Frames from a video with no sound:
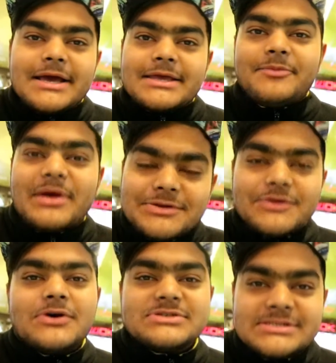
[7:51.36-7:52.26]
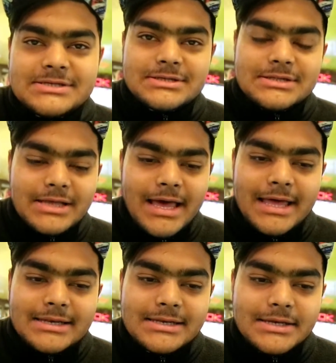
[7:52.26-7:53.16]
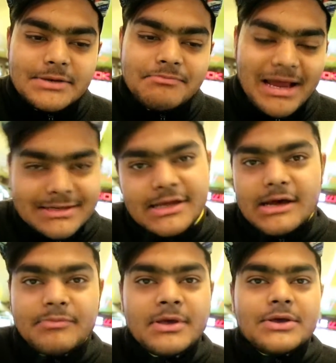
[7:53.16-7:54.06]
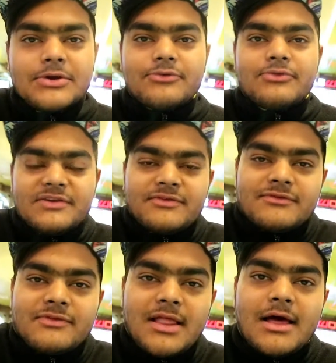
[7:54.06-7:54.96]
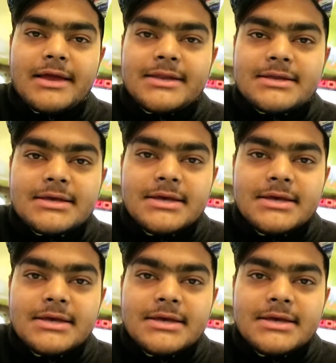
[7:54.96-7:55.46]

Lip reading: I came back to the hostel and packed up, got ready for the flight.